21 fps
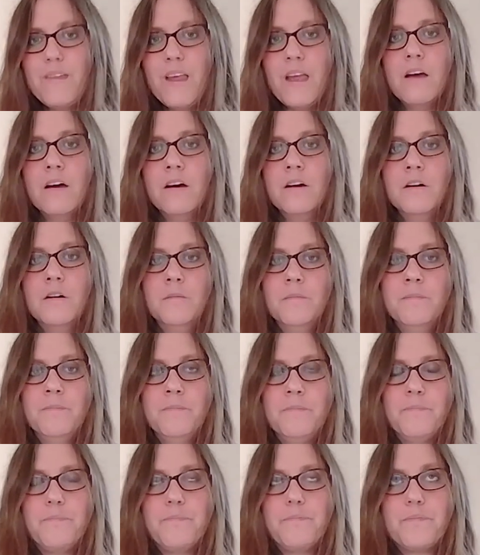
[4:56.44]
I'm
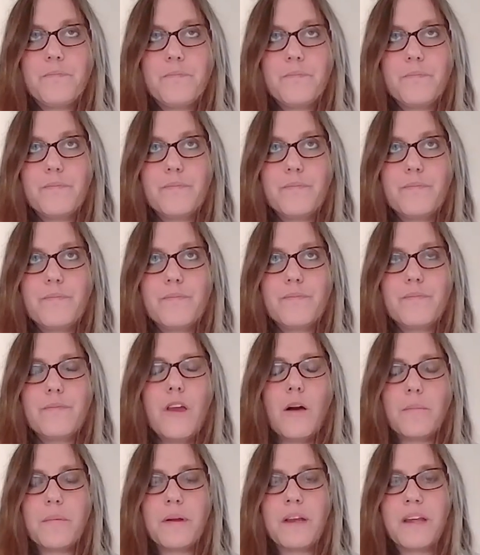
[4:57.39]

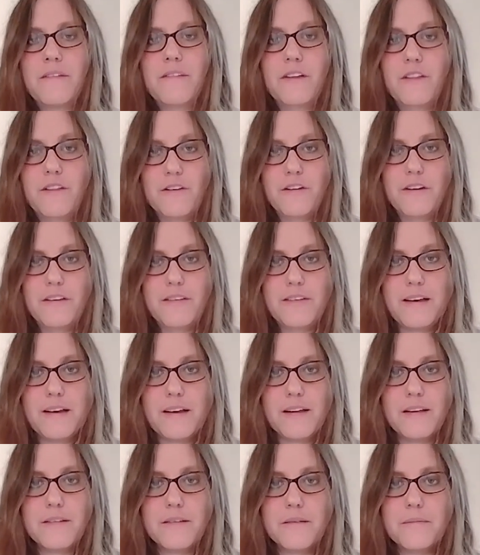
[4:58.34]
going to give you 30 seconds.
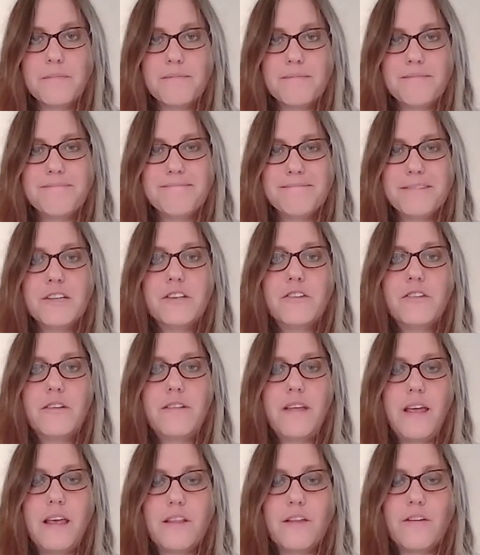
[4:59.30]
Let's
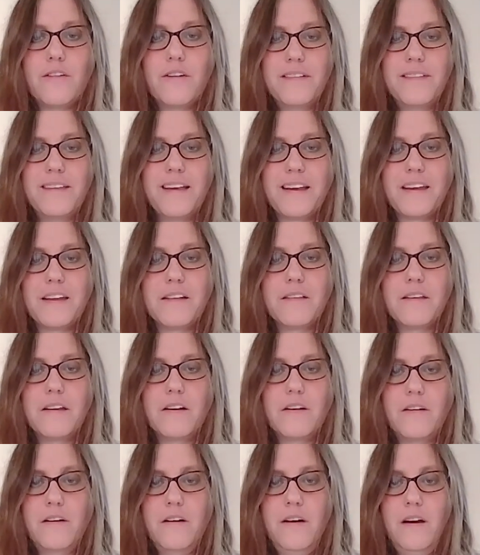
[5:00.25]
just take 30 seconds
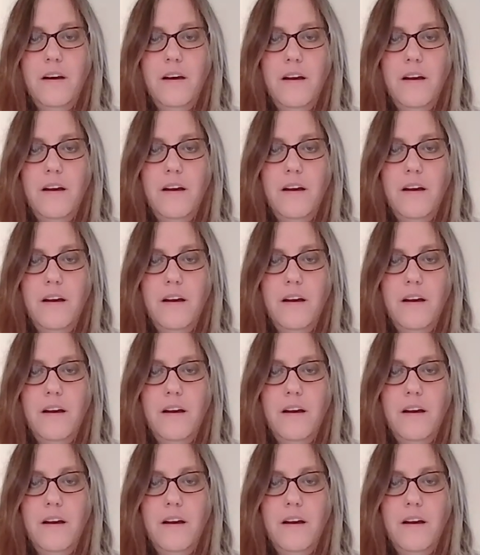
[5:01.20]
here.